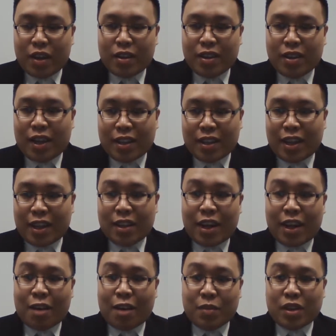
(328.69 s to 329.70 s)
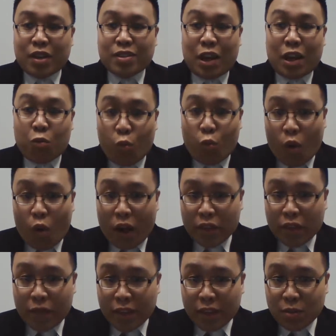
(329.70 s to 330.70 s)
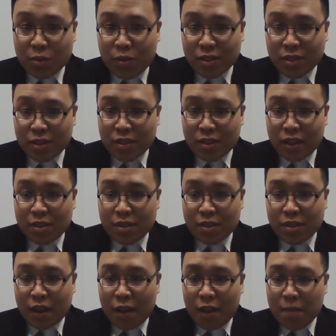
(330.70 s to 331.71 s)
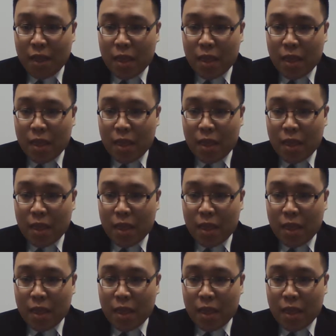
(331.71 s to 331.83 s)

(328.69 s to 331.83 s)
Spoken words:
Not again, not because I won the vice presidency at the time,